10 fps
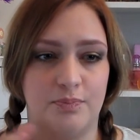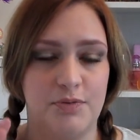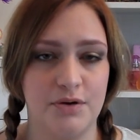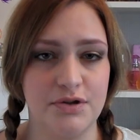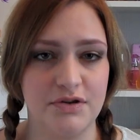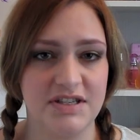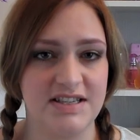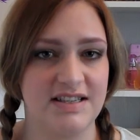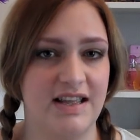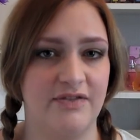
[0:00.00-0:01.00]
uterus
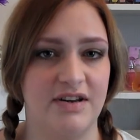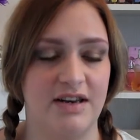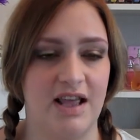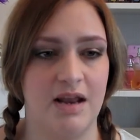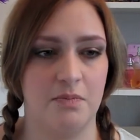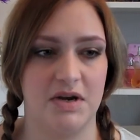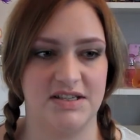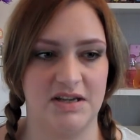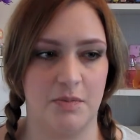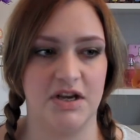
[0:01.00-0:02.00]
isn't even in my
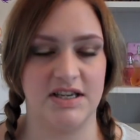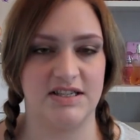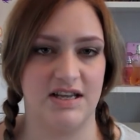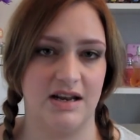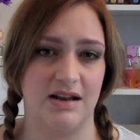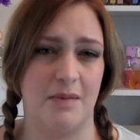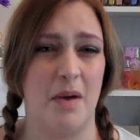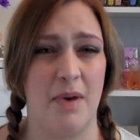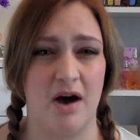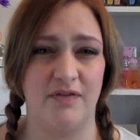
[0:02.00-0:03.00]
stomach, it's still in like
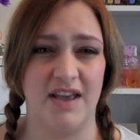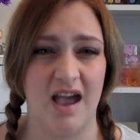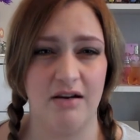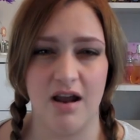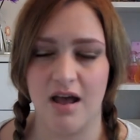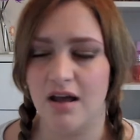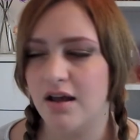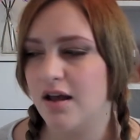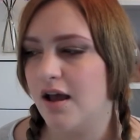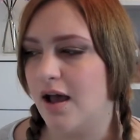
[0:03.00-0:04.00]
my pelvic area.
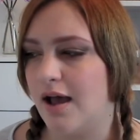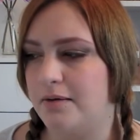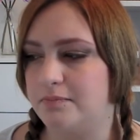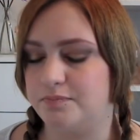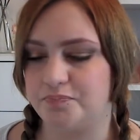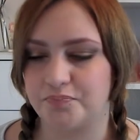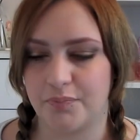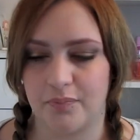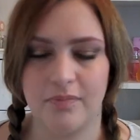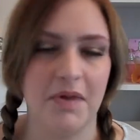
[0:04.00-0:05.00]
But
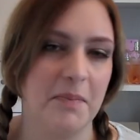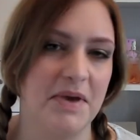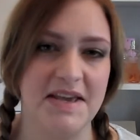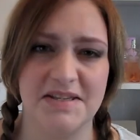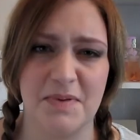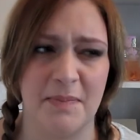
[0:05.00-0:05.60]
he kissed